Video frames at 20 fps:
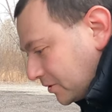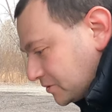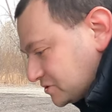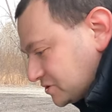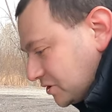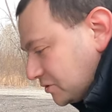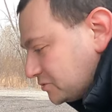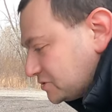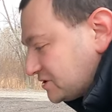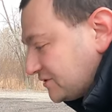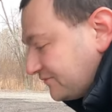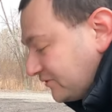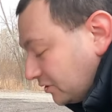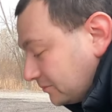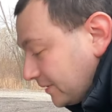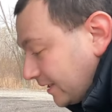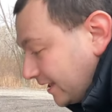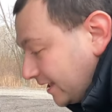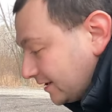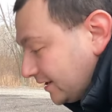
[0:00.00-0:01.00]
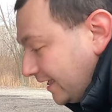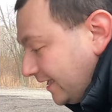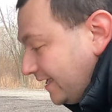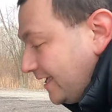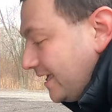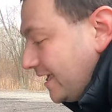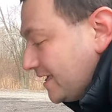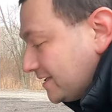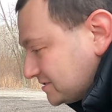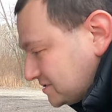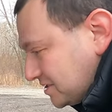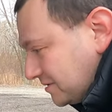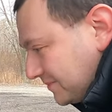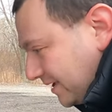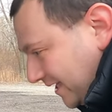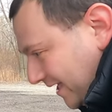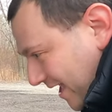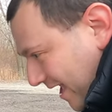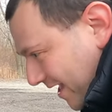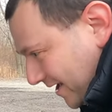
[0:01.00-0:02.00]
person who's filming it, he is the
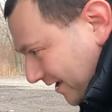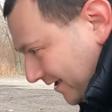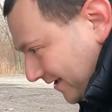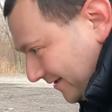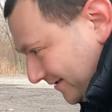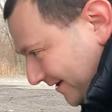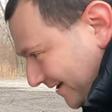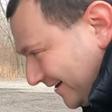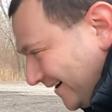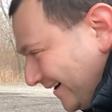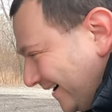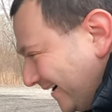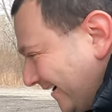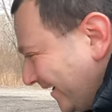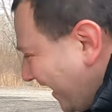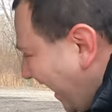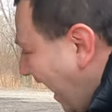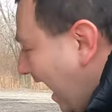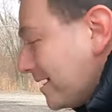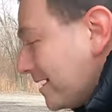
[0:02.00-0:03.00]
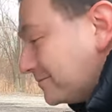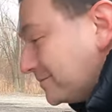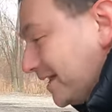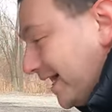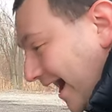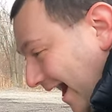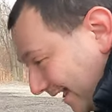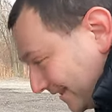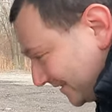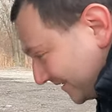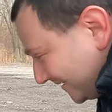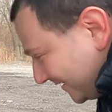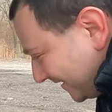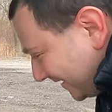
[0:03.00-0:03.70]
mechanic. I'm not.